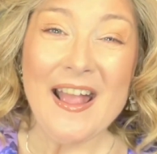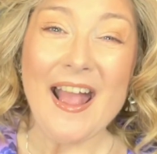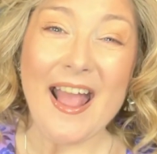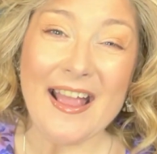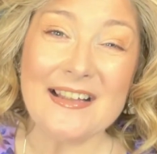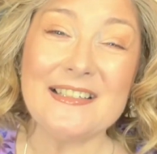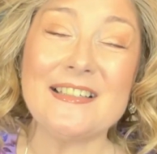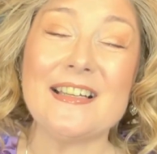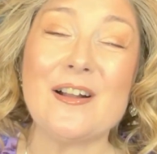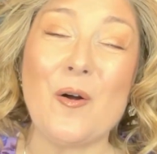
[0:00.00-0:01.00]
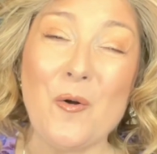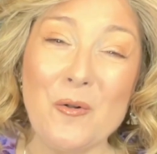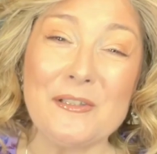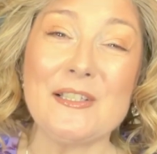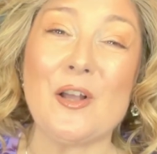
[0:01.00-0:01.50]
and
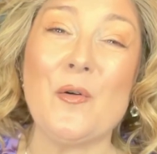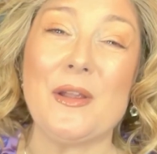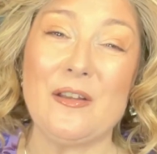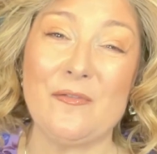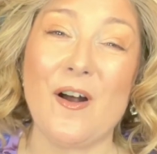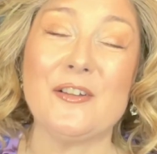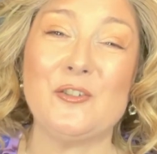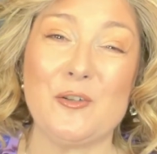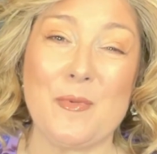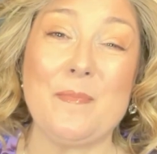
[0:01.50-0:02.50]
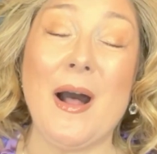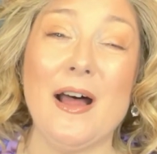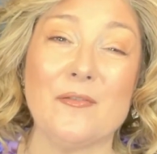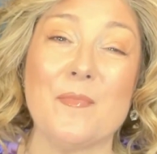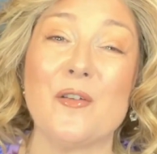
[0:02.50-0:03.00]
also invite you to be
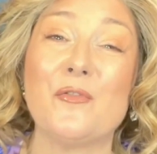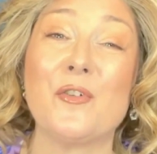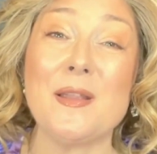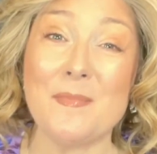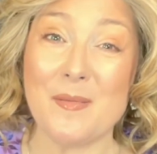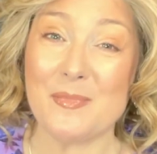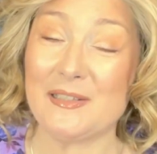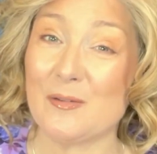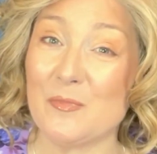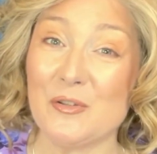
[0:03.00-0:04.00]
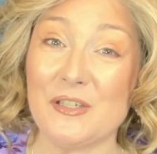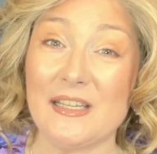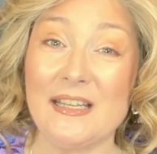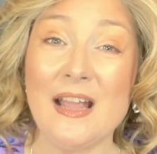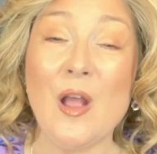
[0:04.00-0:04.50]
part of my free members
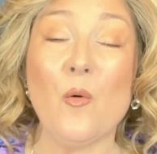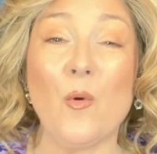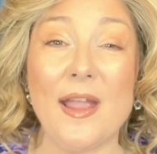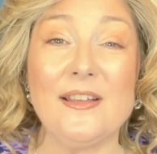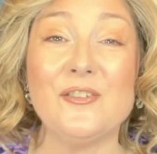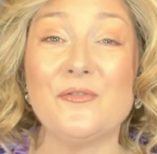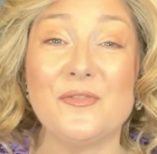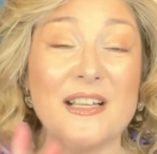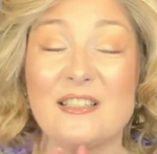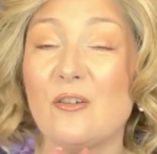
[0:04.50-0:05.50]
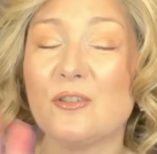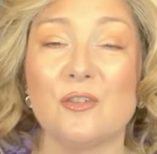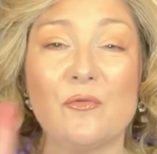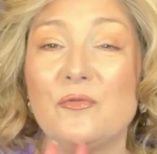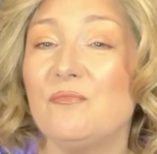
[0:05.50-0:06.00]
community where you've, there's lots
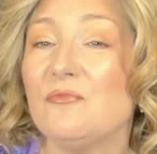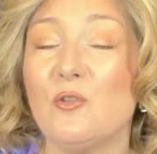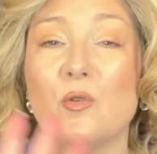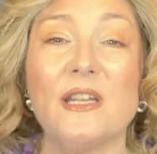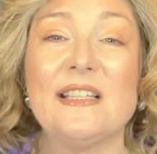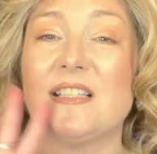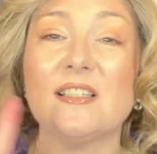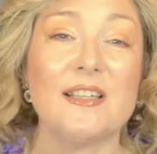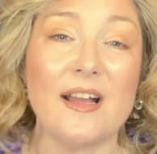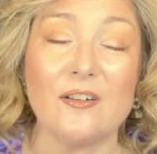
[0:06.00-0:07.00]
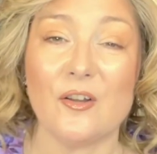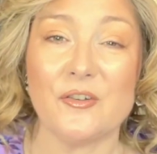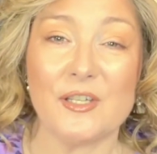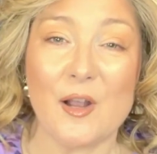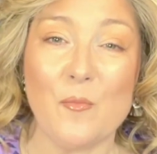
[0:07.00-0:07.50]
of goodies to
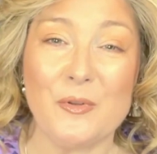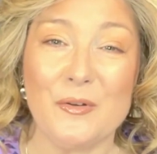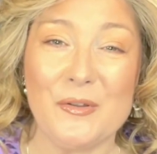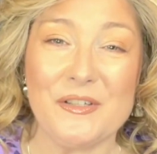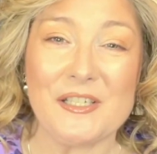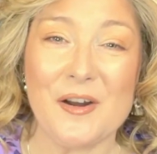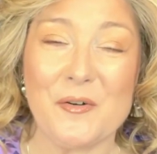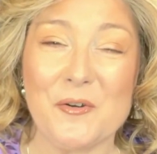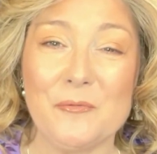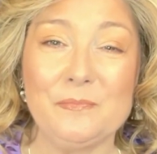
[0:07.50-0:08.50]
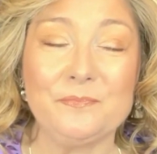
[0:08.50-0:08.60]
download to help you learn the tarot.